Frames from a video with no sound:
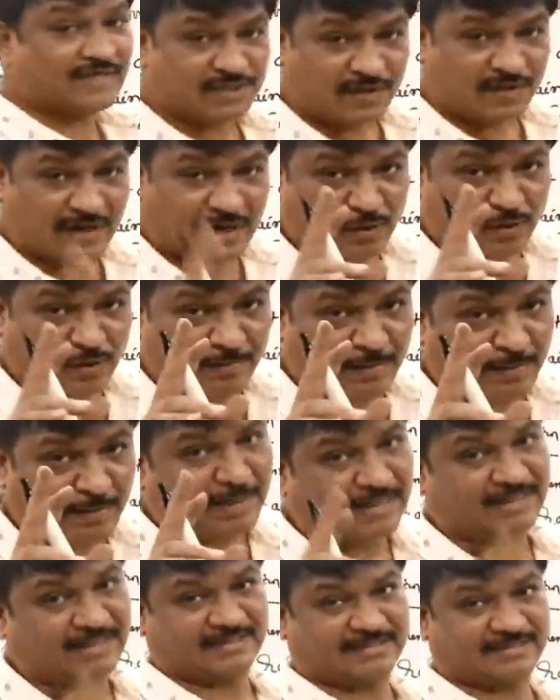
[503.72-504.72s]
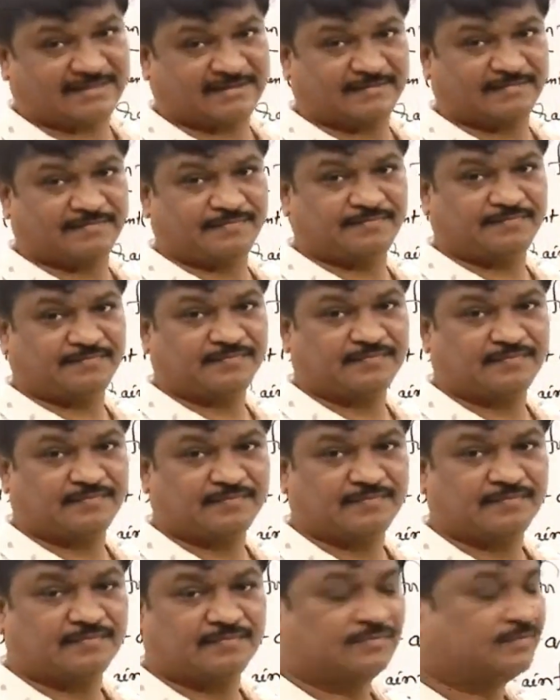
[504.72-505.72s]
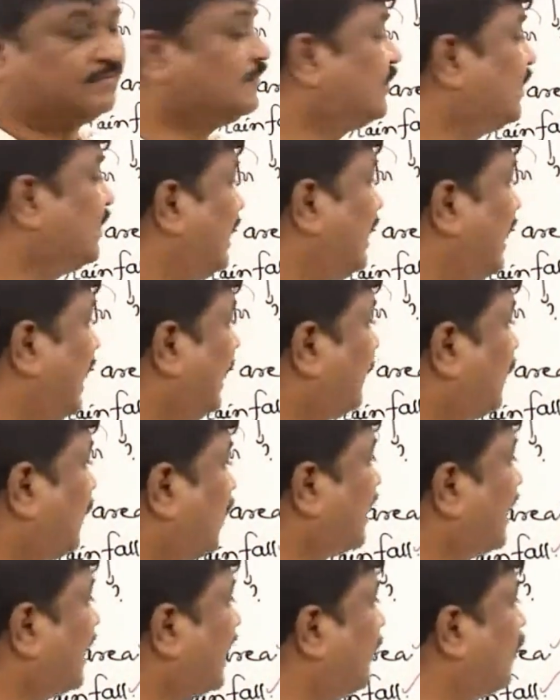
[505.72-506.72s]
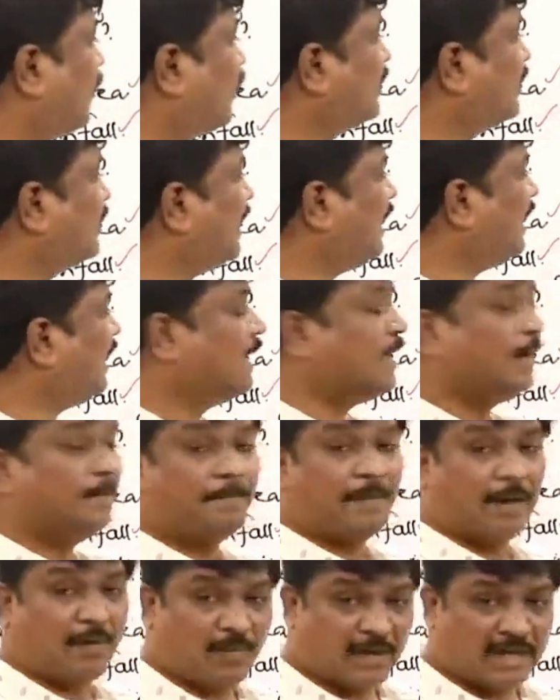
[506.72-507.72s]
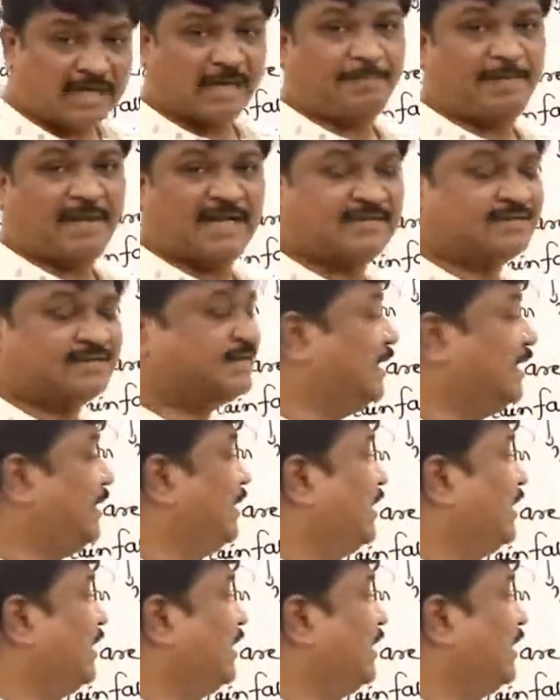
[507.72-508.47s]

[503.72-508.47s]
to remember that. I am talking about the power capacity.